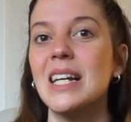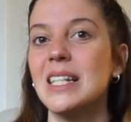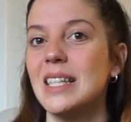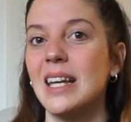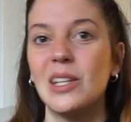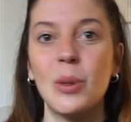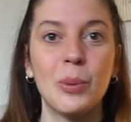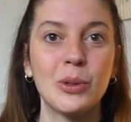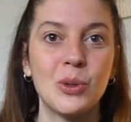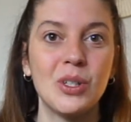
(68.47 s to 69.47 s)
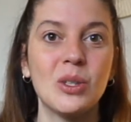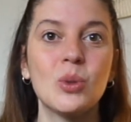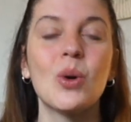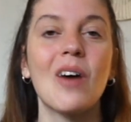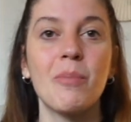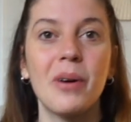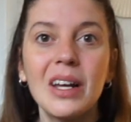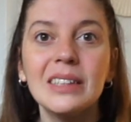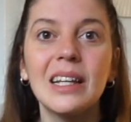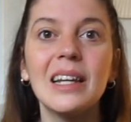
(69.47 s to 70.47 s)
taking the opportunity to have
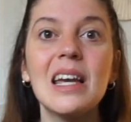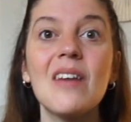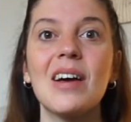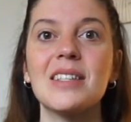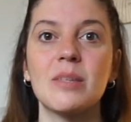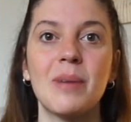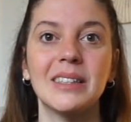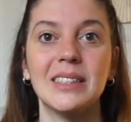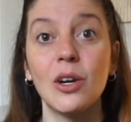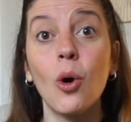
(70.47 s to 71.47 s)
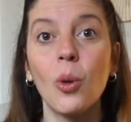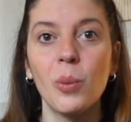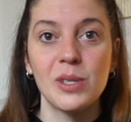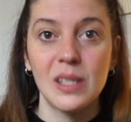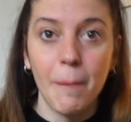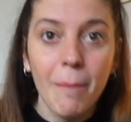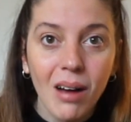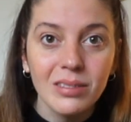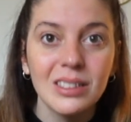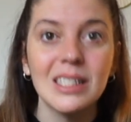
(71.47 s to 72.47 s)
parental leave and spending almost a
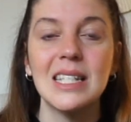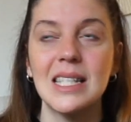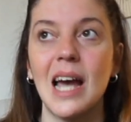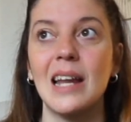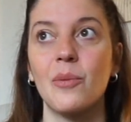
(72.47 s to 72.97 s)
month in Thailand.